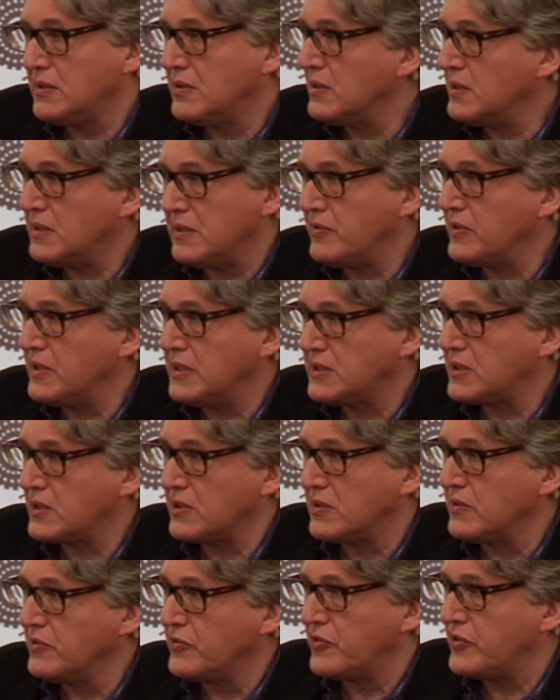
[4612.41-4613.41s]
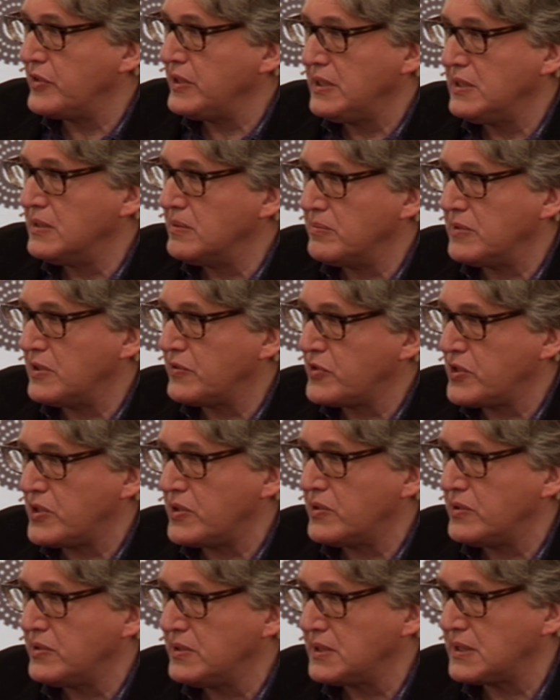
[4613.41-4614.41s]
You have a certain freedom of
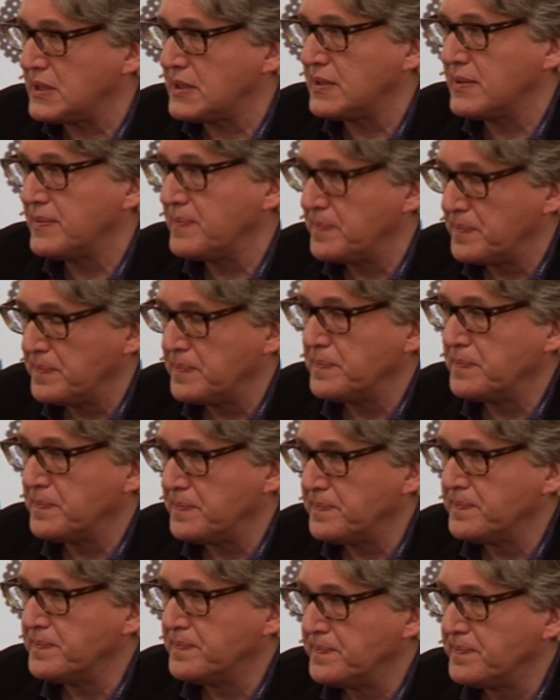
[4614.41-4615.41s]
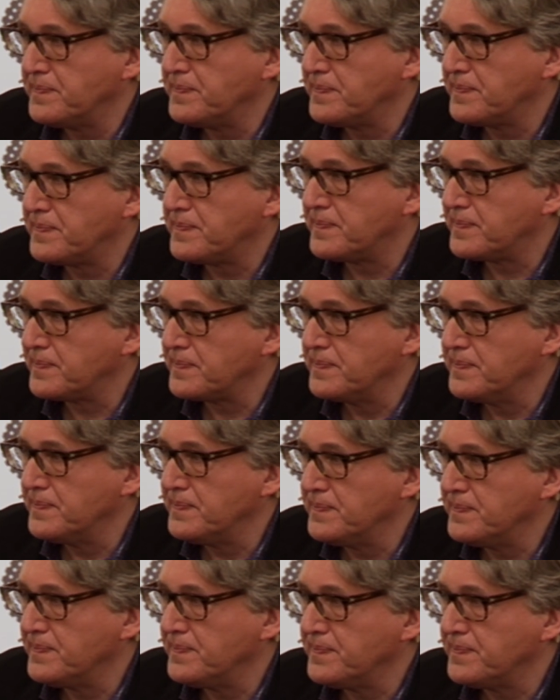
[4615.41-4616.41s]
choice. But the
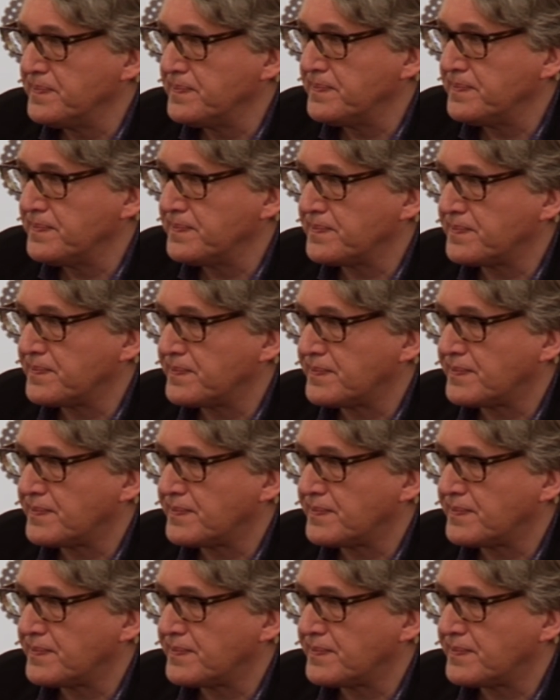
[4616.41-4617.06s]
choice is economic.